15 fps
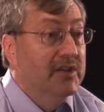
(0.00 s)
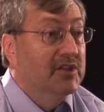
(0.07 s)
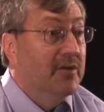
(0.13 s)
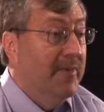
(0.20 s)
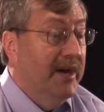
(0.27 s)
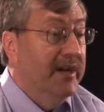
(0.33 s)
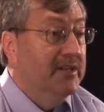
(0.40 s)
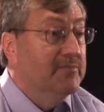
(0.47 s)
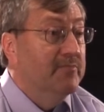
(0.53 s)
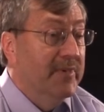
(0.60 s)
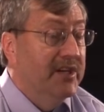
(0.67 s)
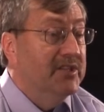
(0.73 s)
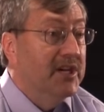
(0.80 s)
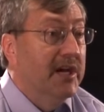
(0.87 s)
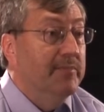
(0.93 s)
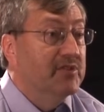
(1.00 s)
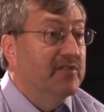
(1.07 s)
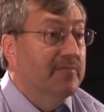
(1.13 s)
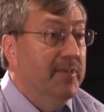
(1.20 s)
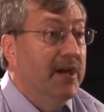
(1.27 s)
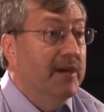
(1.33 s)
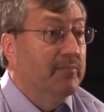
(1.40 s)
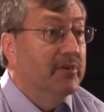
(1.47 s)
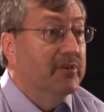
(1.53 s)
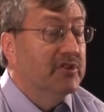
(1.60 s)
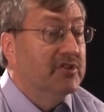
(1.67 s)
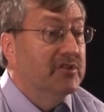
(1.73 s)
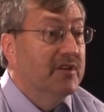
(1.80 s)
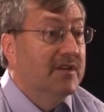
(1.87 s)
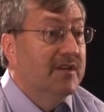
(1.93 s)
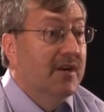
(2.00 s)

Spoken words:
to my types of papers.